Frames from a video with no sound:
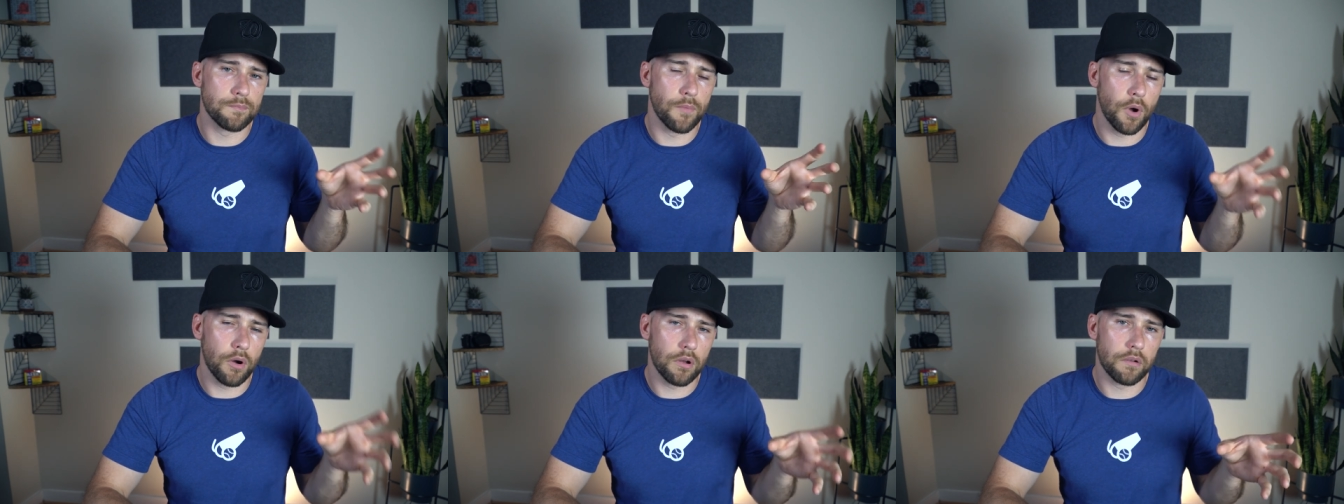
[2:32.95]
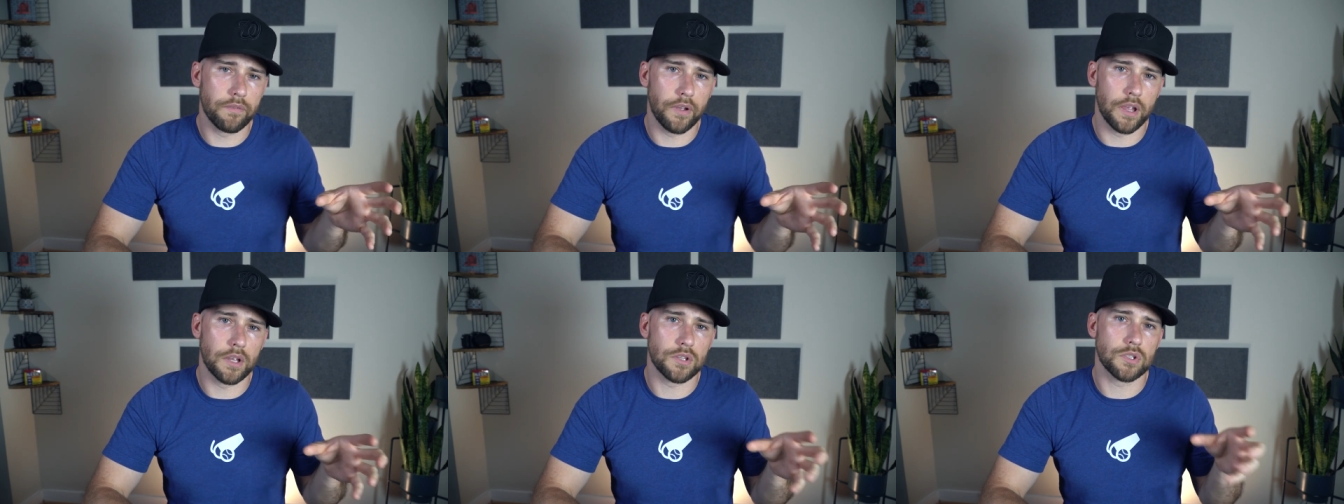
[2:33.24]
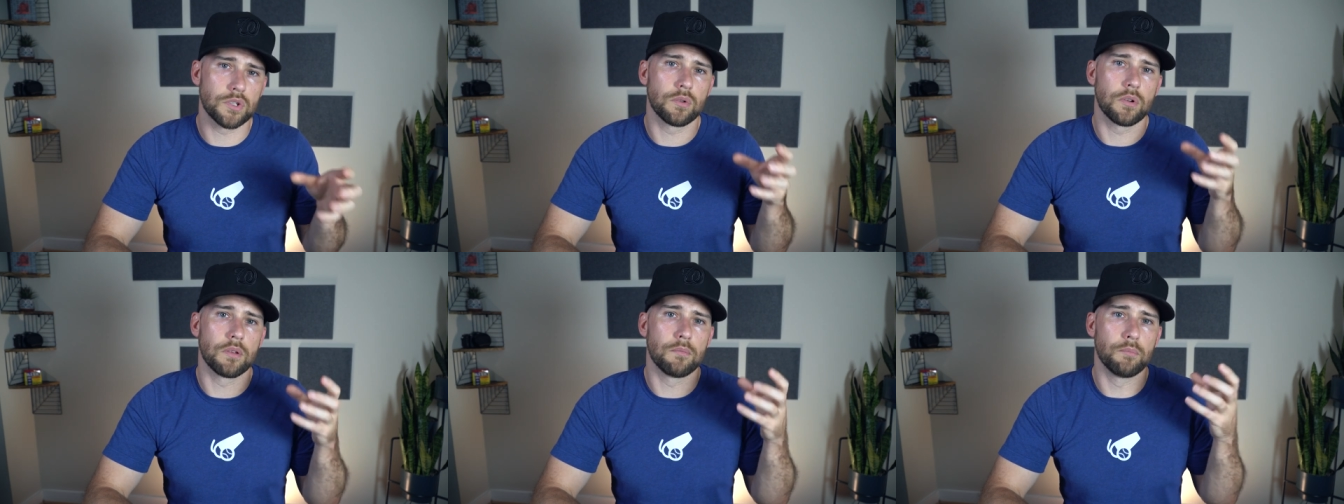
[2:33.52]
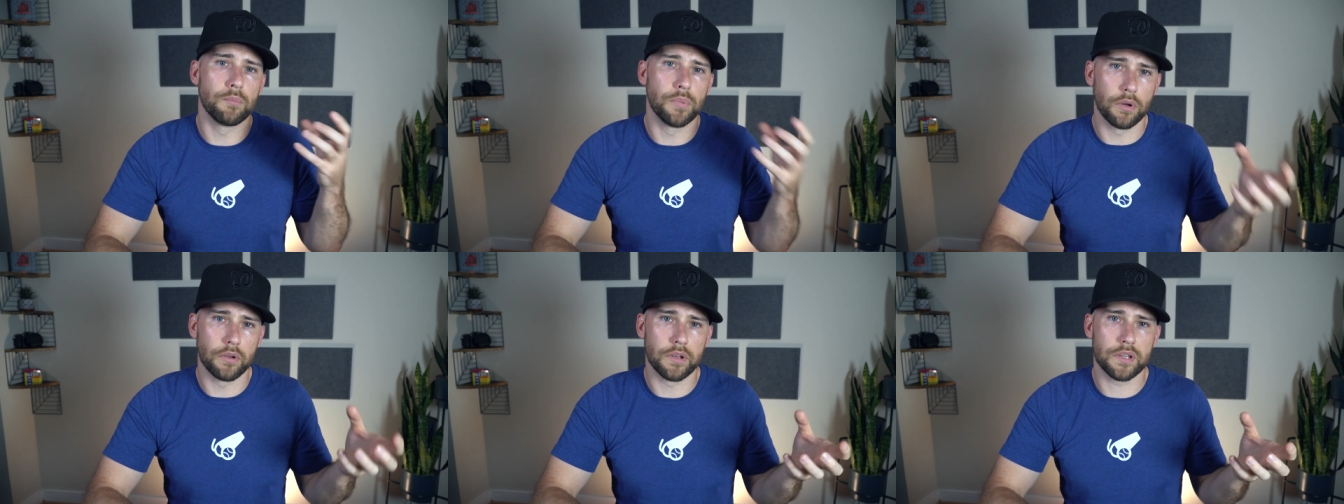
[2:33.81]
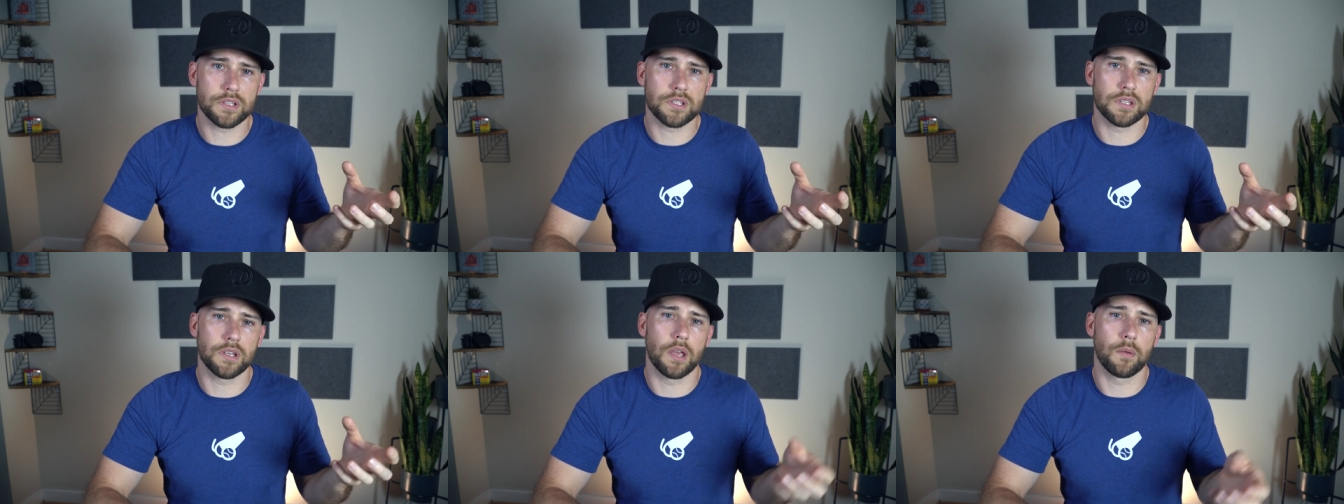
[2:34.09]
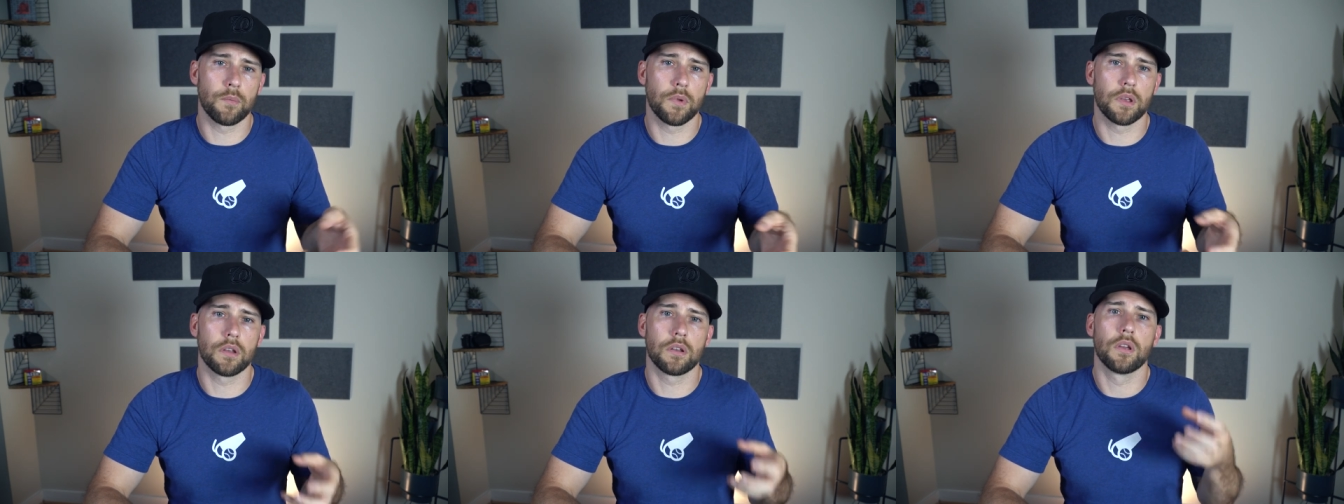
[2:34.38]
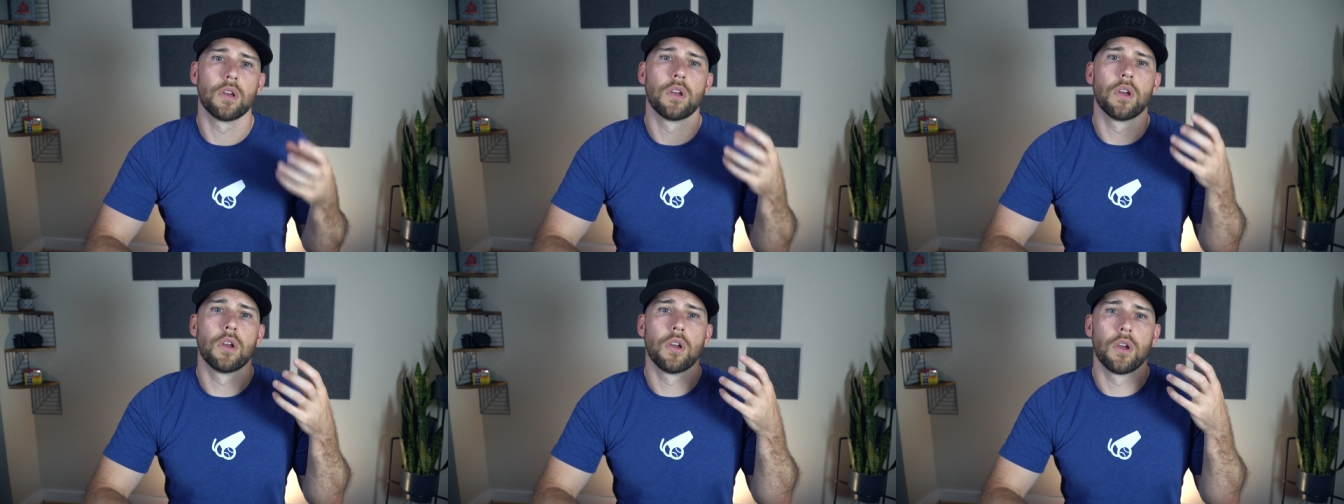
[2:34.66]
motivate you and build excitement,
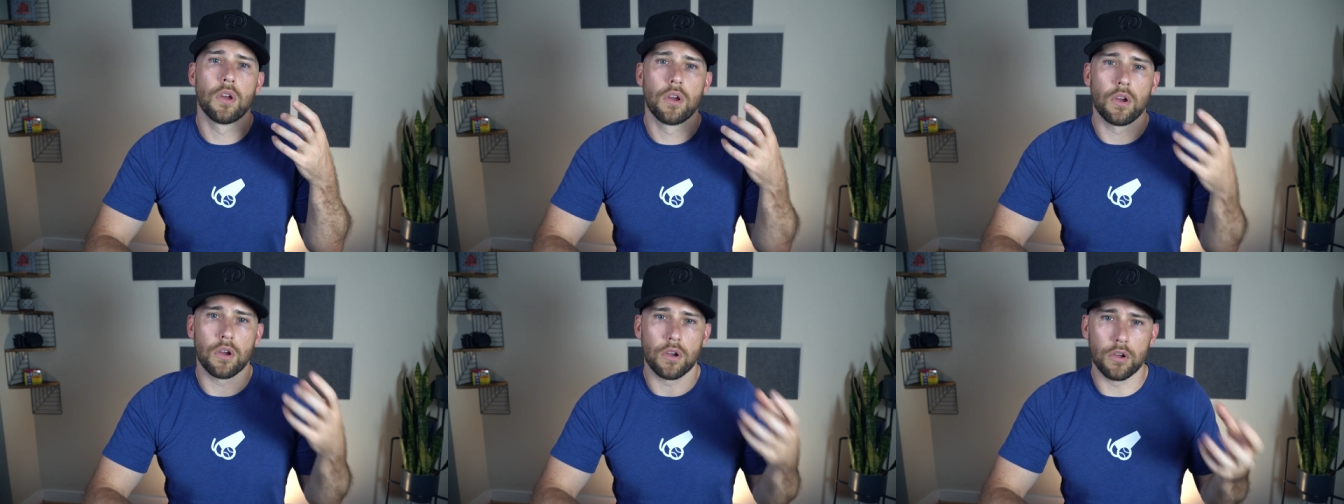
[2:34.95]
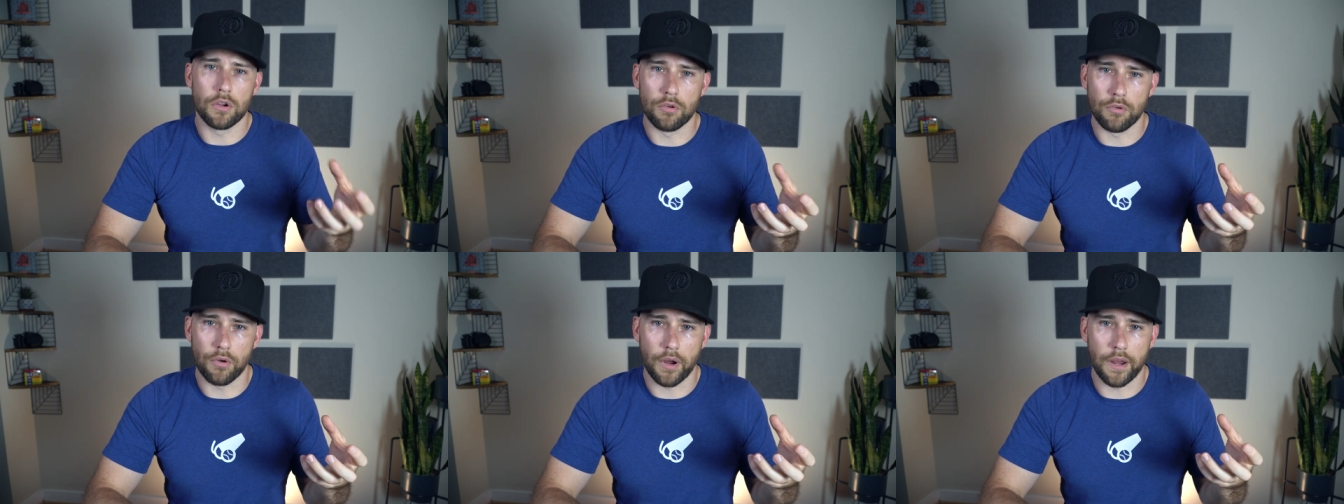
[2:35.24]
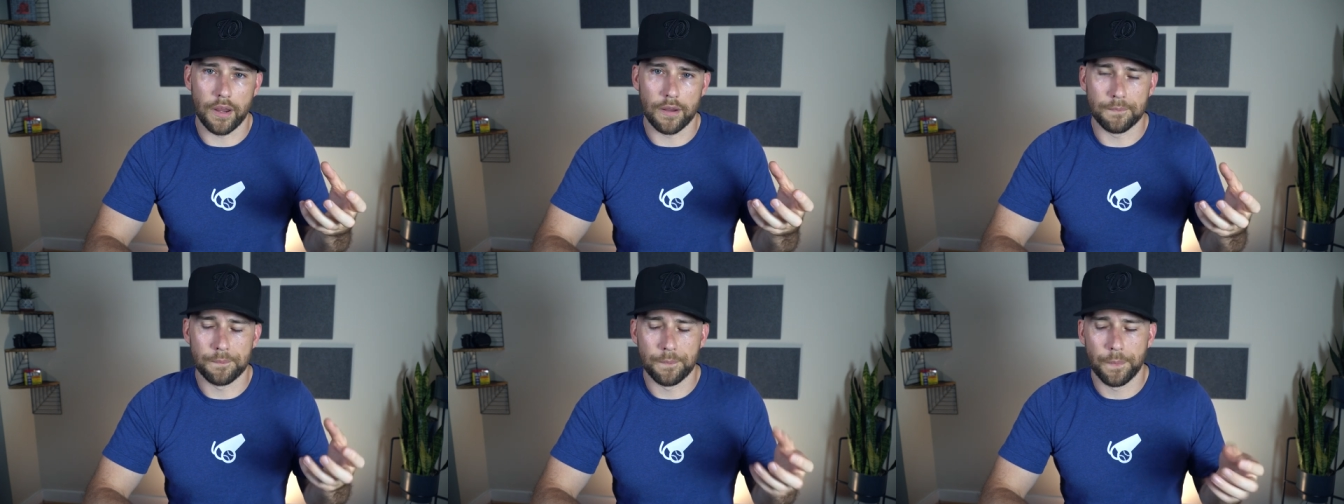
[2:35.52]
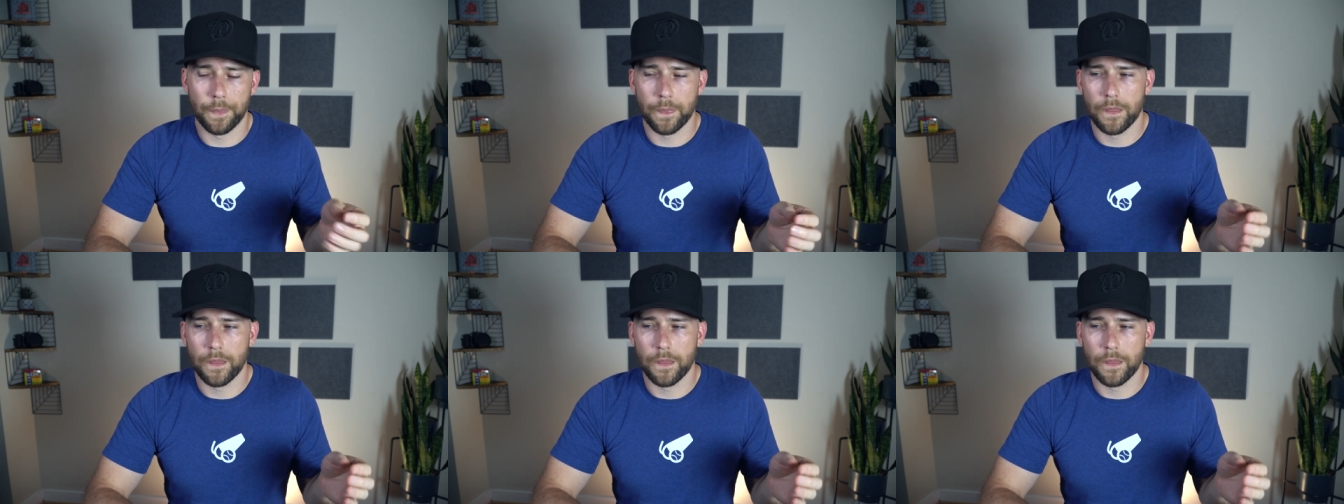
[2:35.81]
great.